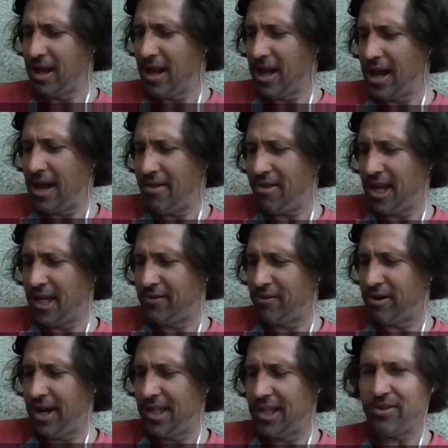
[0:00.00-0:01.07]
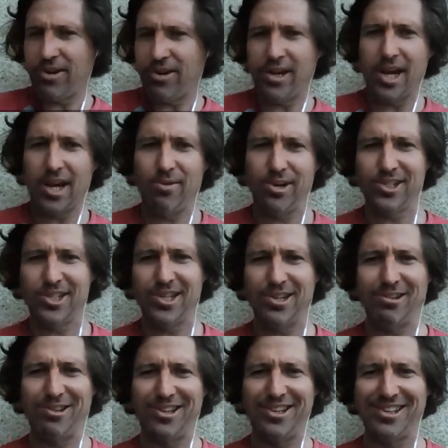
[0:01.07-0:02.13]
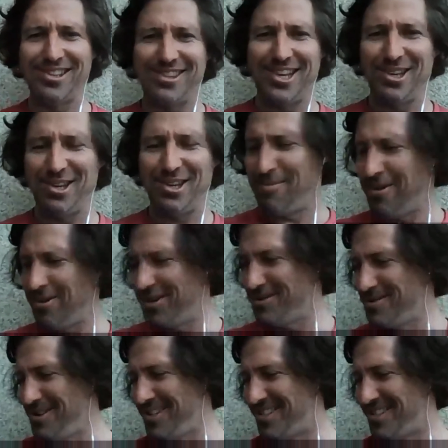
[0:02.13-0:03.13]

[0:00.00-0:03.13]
Uh, thanks for answering that question. I didn't think you might, you would.